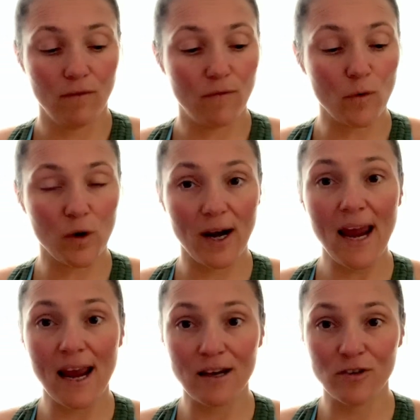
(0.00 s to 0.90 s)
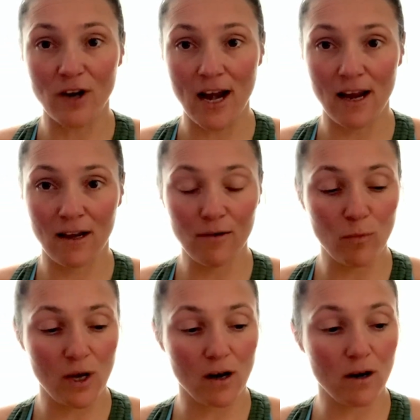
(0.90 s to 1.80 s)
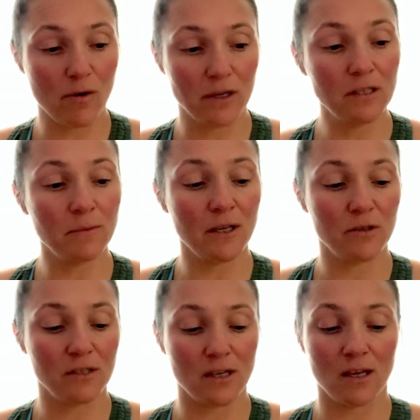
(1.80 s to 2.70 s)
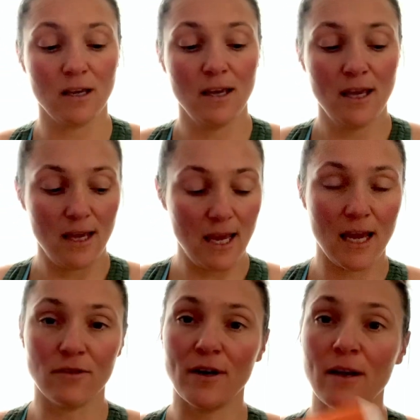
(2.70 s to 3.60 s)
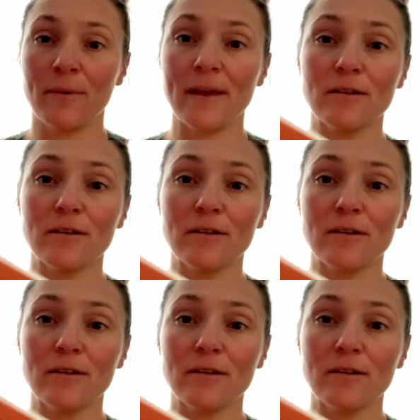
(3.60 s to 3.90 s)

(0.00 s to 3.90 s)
For handwriting, we are going to be using Handwriting Without